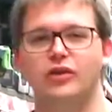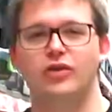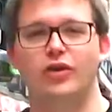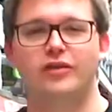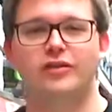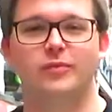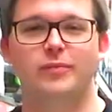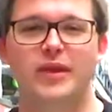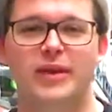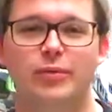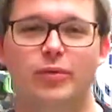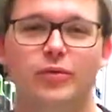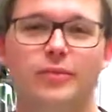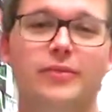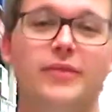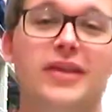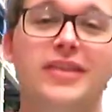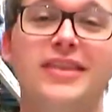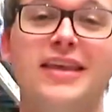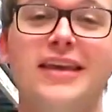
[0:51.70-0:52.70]
annoy some people.
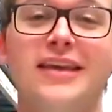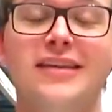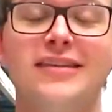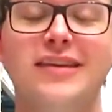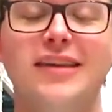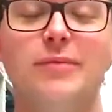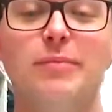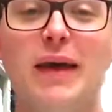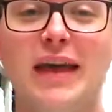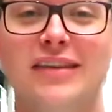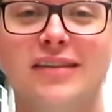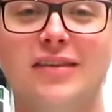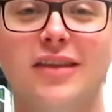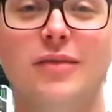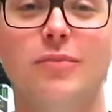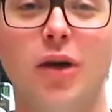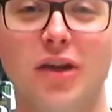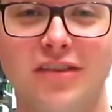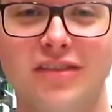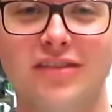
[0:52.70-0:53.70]
This is better than
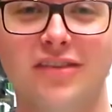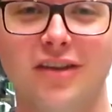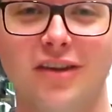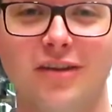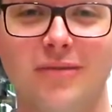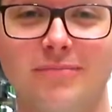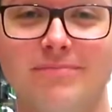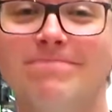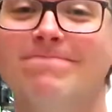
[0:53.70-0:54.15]
Monster.